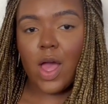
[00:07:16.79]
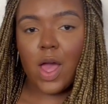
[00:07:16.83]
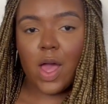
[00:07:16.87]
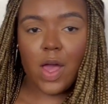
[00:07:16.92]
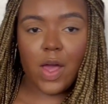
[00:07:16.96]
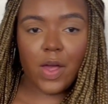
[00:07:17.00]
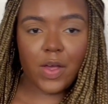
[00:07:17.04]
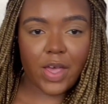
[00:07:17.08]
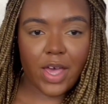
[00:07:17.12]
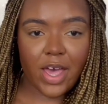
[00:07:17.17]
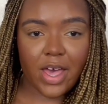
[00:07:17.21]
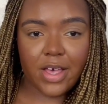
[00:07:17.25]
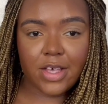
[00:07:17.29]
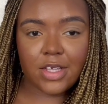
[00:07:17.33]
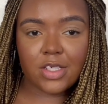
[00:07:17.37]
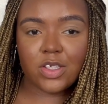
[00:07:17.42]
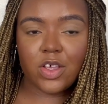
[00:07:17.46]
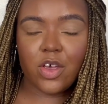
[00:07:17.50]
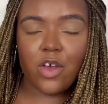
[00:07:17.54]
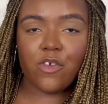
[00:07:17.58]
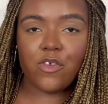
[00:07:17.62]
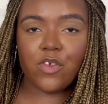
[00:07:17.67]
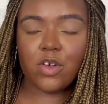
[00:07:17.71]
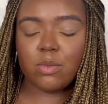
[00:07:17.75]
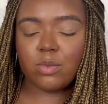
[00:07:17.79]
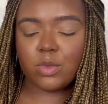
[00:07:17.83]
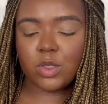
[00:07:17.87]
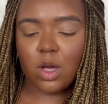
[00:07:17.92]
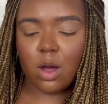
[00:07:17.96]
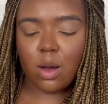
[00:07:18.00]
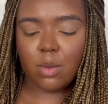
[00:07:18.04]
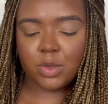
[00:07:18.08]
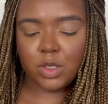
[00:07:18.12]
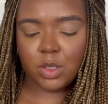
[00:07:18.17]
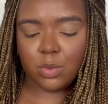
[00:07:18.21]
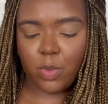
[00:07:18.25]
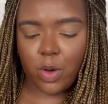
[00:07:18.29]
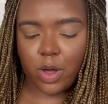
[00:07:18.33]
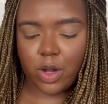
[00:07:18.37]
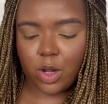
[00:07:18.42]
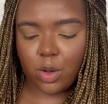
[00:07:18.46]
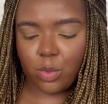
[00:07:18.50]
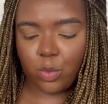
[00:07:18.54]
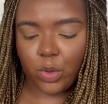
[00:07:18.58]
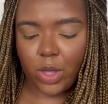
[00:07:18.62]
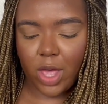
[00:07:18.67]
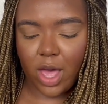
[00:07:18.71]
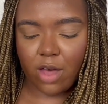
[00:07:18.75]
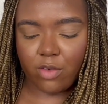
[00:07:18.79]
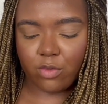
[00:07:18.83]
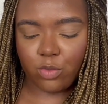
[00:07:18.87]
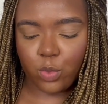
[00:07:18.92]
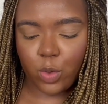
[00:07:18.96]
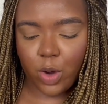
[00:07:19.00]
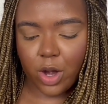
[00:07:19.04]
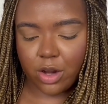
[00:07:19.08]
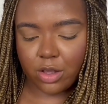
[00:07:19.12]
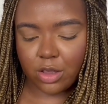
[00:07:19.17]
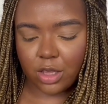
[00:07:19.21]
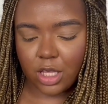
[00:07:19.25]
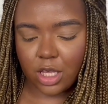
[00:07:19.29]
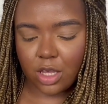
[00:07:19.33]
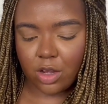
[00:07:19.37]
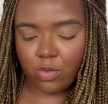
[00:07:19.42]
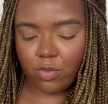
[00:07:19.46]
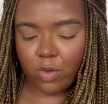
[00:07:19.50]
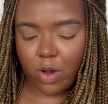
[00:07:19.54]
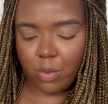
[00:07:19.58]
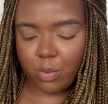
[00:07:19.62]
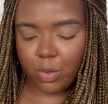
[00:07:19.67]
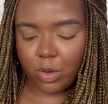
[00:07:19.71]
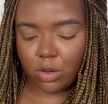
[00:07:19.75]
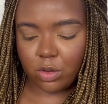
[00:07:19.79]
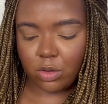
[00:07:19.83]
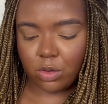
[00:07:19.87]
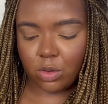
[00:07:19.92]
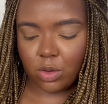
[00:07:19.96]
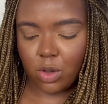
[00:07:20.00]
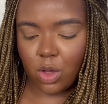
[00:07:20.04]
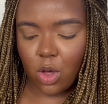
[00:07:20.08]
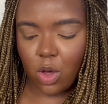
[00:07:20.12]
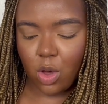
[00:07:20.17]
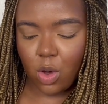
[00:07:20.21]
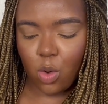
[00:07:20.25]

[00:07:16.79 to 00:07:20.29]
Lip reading: Okay, so from top to bottom, we have Worthy, Rebel,